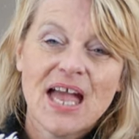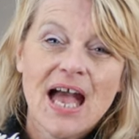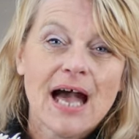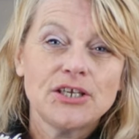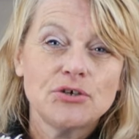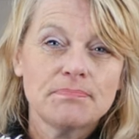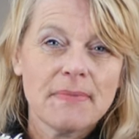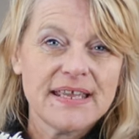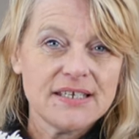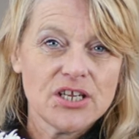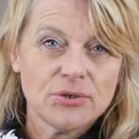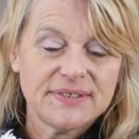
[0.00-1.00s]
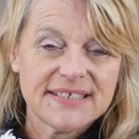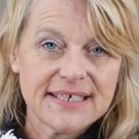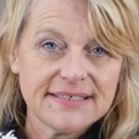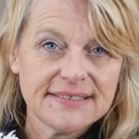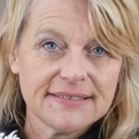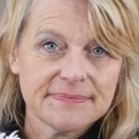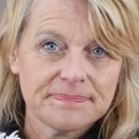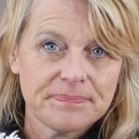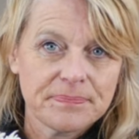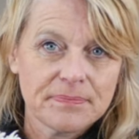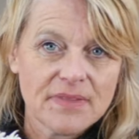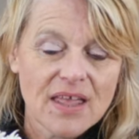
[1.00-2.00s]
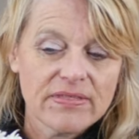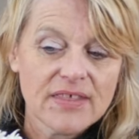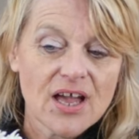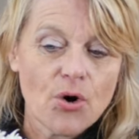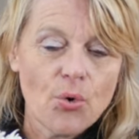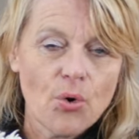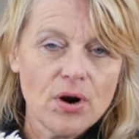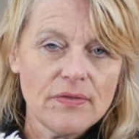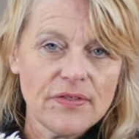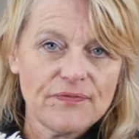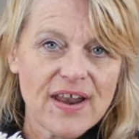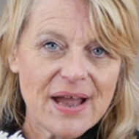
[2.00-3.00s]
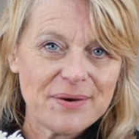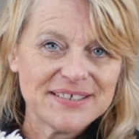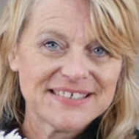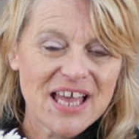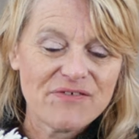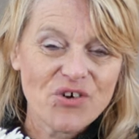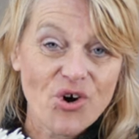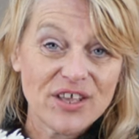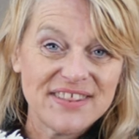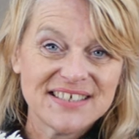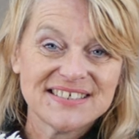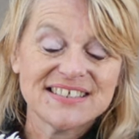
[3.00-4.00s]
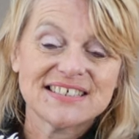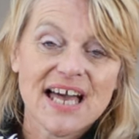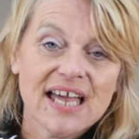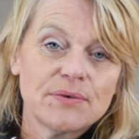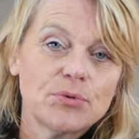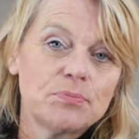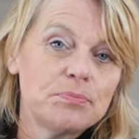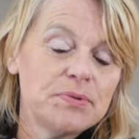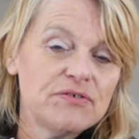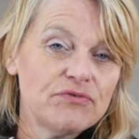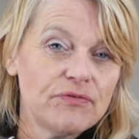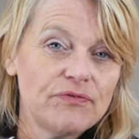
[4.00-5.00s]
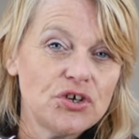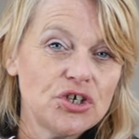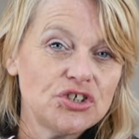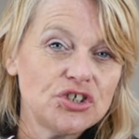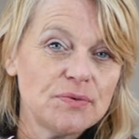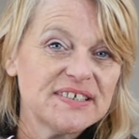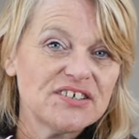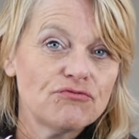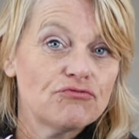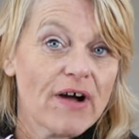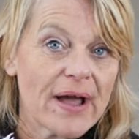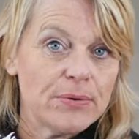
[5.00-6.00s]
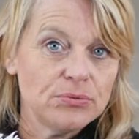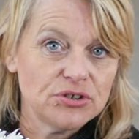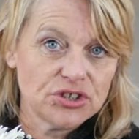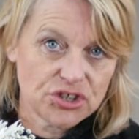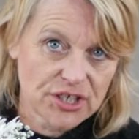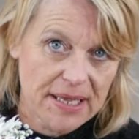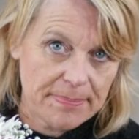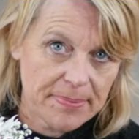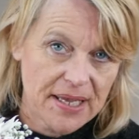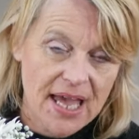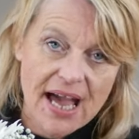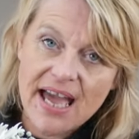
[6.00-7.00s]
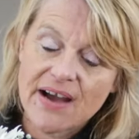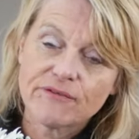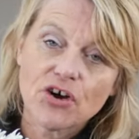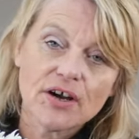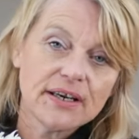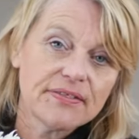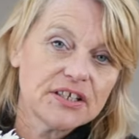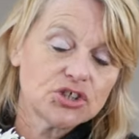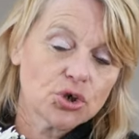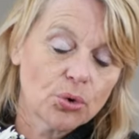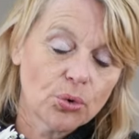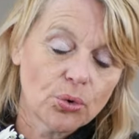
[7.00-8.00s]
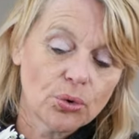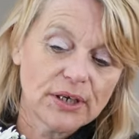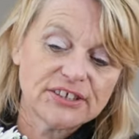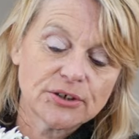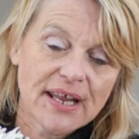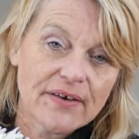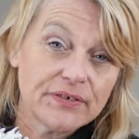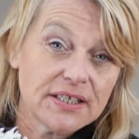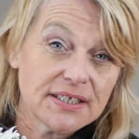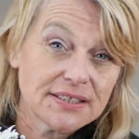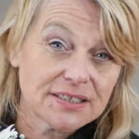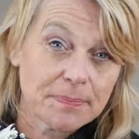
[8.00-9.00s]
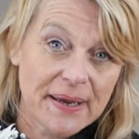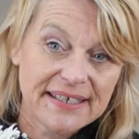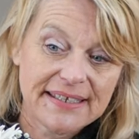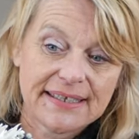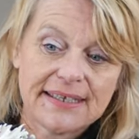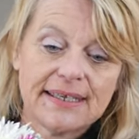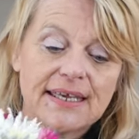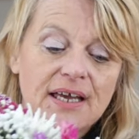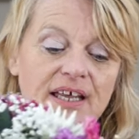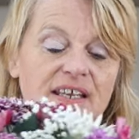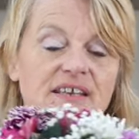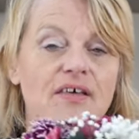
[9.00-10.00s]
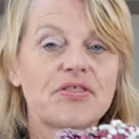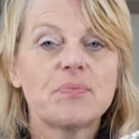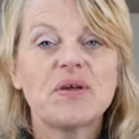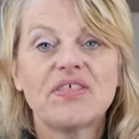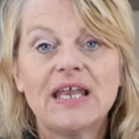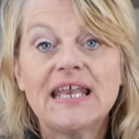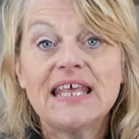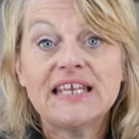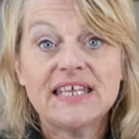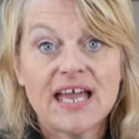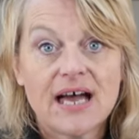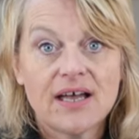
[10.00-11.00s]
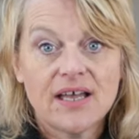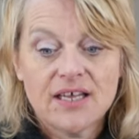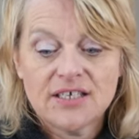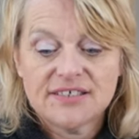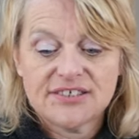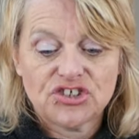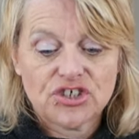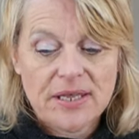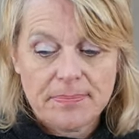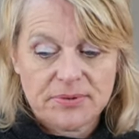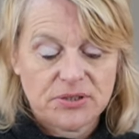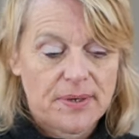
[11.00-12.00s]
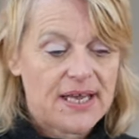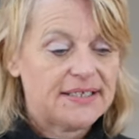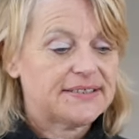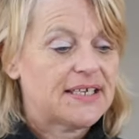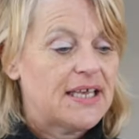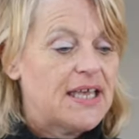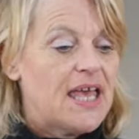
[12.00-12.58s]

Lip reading: And you might notice that all of the flowers that I've got in this design would be referred to as a round shape. I haven't got anything tall, I don't have anything spiky, nothing with a linear shape to it.